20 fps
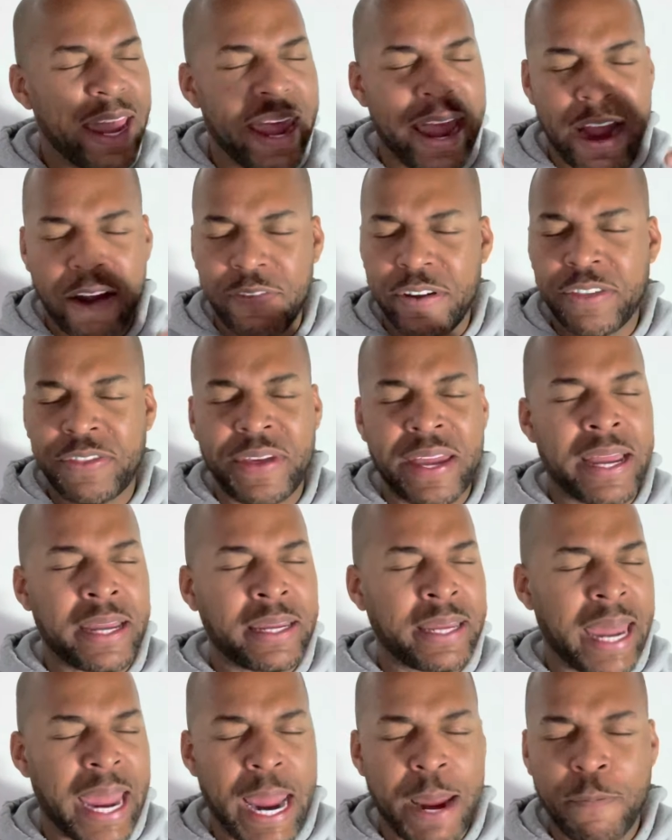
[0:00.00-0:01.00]
Everything
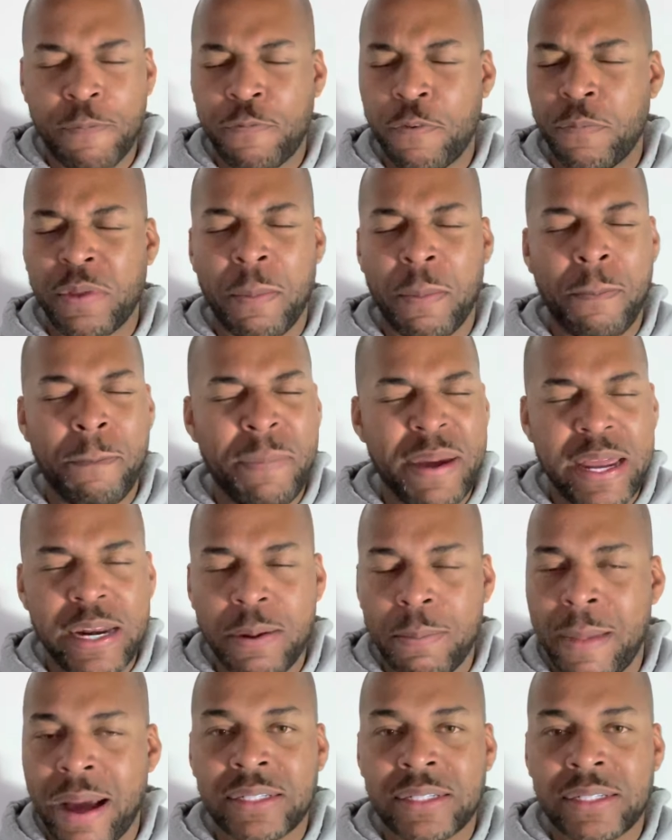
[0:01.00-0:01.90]
came from the pit of my